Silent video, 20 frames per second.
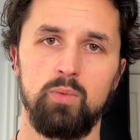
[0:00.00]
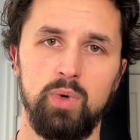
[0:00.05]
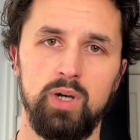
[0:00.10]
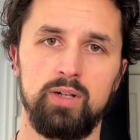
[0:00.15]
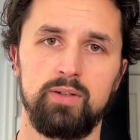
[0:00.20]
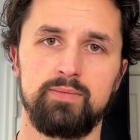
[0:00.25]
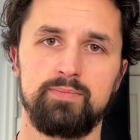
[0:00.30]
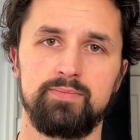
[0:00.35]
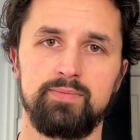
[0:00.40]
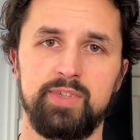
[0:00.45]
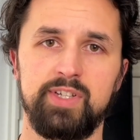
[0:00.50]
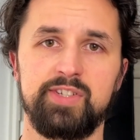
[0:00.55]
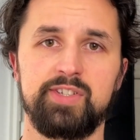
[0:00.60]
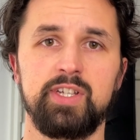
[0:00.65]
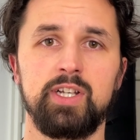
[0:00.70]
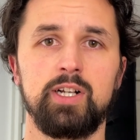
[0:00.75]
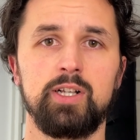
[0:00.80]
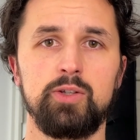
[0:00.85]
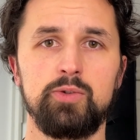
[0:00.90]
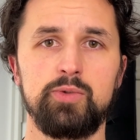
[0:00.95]
Well, this
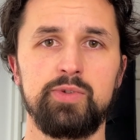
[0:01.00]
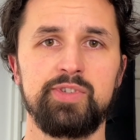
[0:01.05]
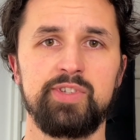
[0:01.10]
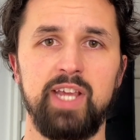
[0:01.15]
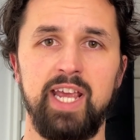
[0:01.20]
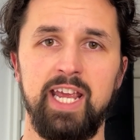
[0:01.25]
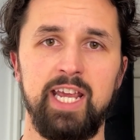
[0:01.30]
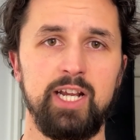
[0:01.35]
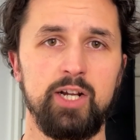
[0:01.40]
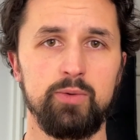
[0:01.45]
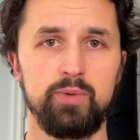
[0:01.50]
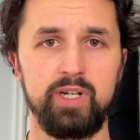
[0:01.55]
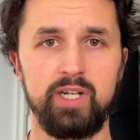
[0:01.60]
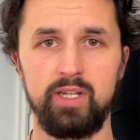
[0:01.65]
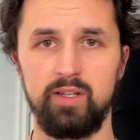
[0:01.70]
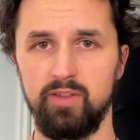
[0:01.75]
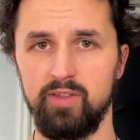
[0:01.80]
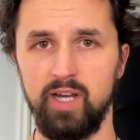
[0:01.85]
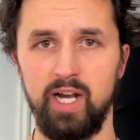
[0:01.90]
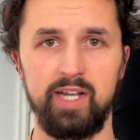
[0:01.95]
includes
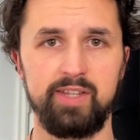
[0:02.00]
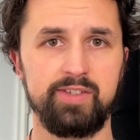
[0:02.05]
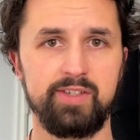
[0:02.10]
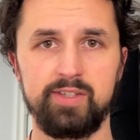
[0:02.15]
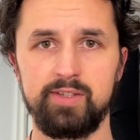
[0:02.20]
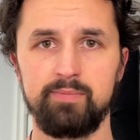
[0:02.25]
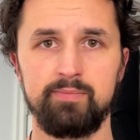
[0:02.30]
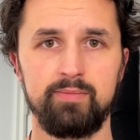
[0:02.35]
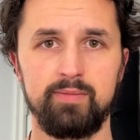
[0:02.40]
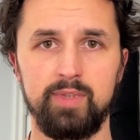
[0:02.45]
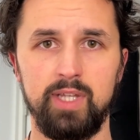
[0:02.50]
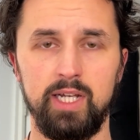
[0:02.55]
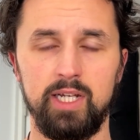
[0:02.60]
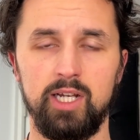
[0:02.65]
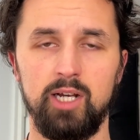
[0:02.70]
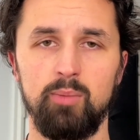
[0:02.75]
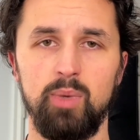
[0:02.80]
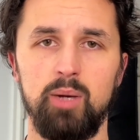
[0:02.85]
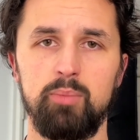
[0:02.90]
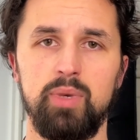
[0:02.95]
angry thoughts that
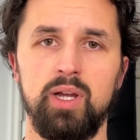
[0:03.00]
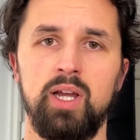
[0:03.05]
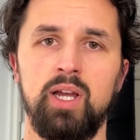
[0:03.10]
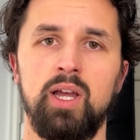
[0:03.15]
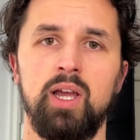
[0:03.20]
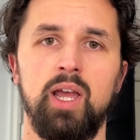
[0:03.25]
come up,